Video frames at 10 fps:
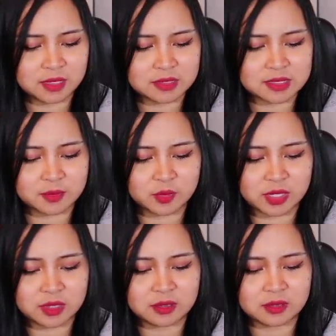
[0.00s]
in some
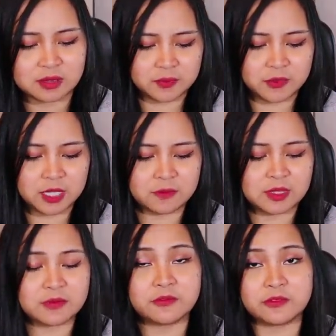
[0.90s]
way. If you
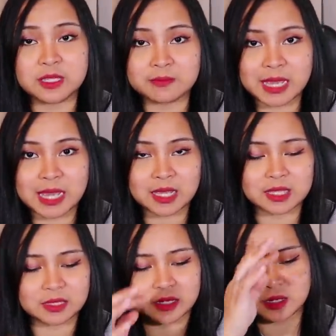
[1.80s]
give them feedback
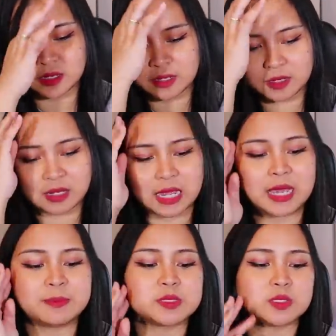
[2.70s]
in their
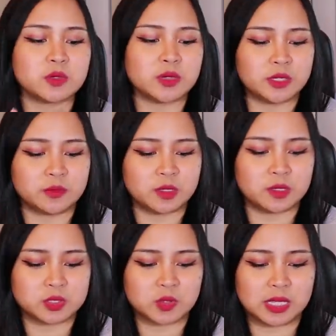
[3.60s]
app store, you will
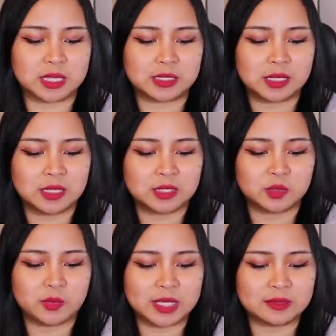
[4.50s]
also get
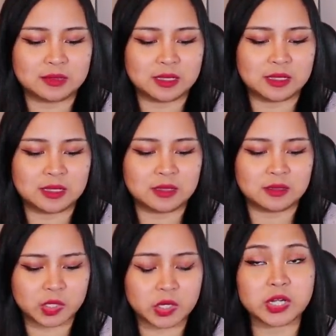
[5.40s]
20
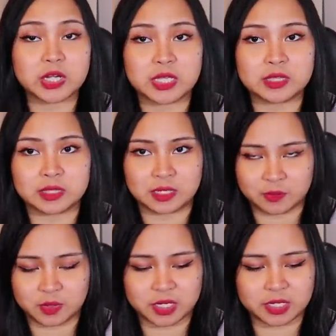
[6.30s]
current
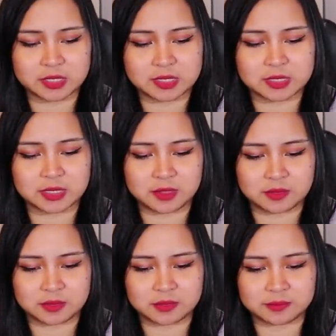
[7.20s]
rewards.
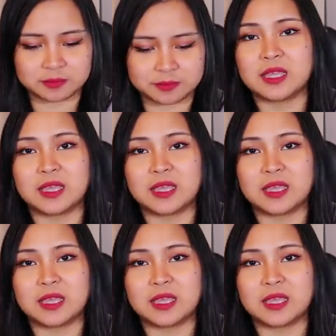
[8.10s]
Ayun.